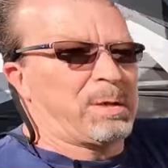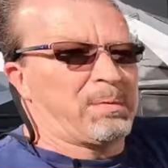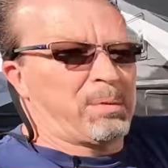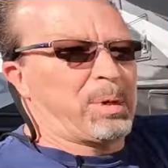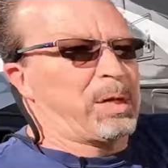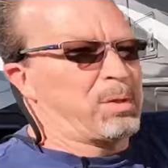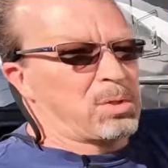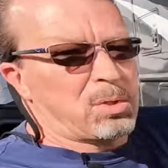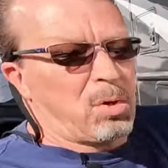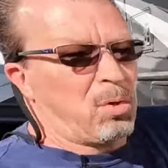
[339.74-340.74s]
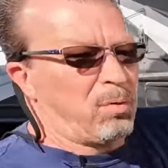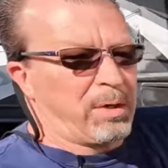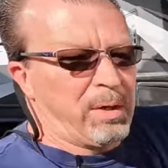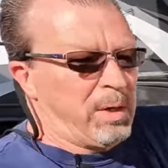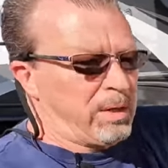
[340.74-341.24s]
everywhere in the stove
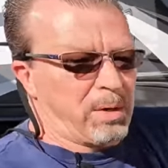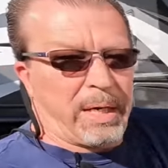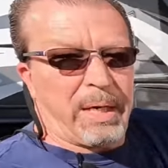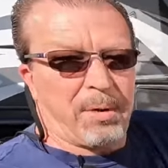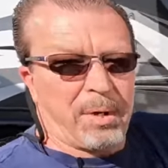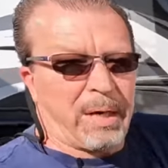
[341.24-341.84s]
and your heater and